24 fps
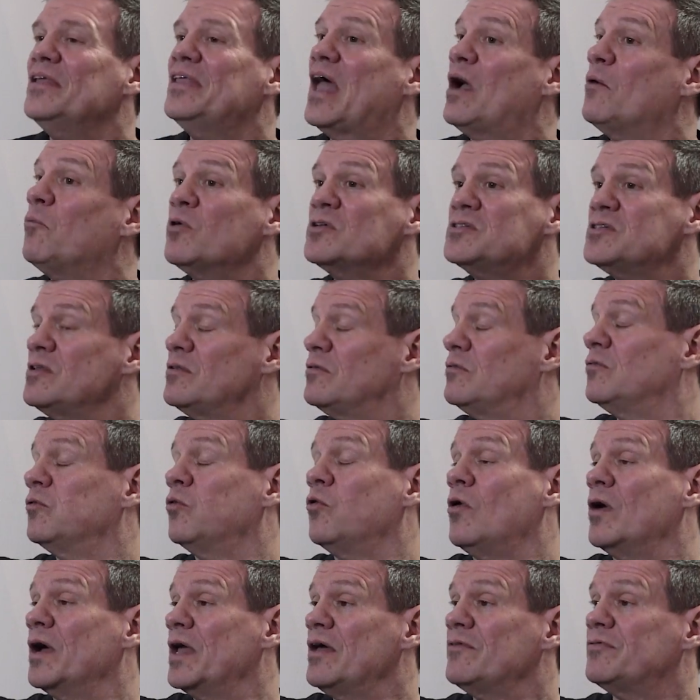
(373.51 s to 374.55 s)
Now, it wasn't
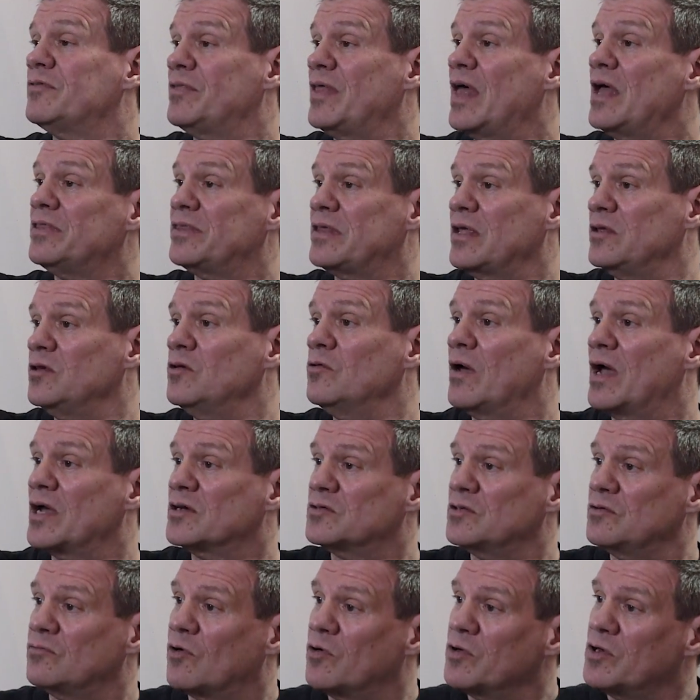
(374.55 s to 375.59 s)
long after that you
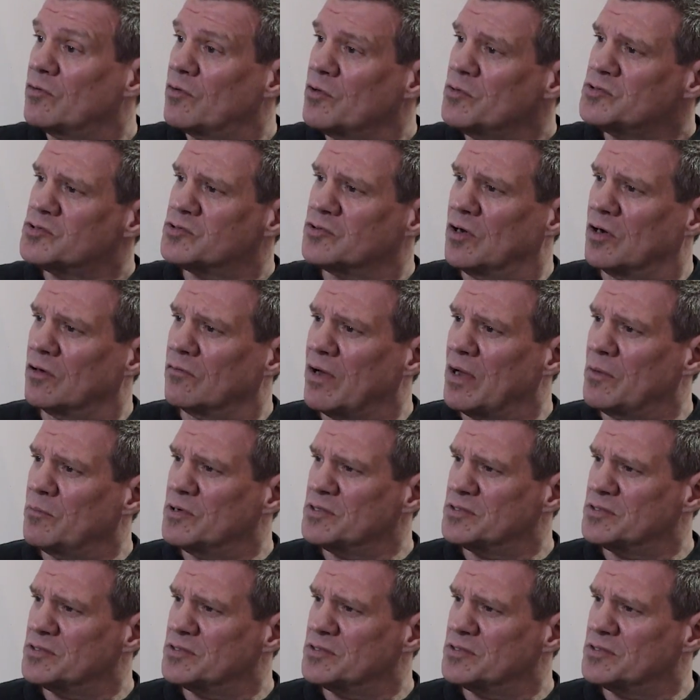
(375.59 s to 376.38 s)
actually wrote your own song, right?